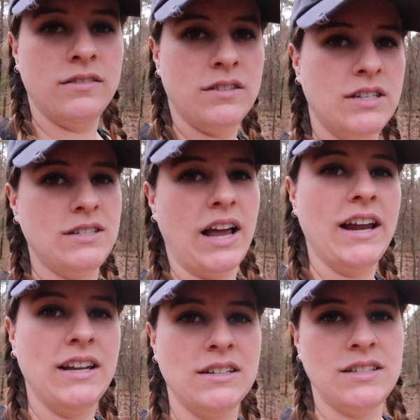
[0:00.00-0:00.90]

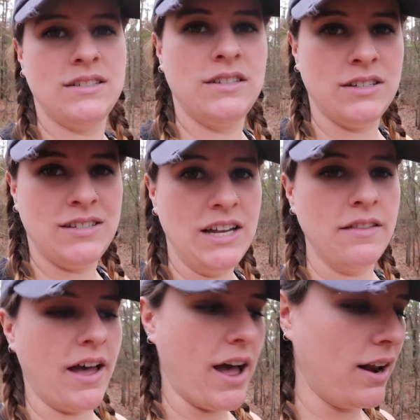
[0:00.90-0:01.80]
societies to
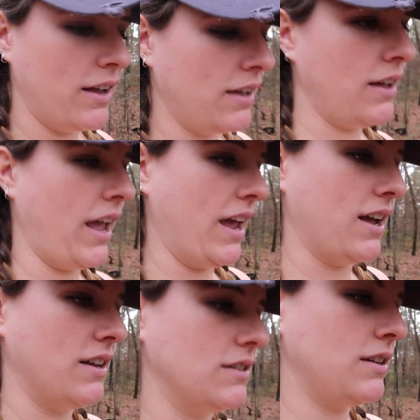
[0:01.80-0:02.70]
see that
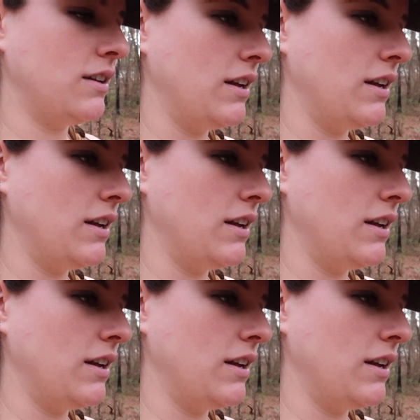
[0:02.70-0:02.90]
and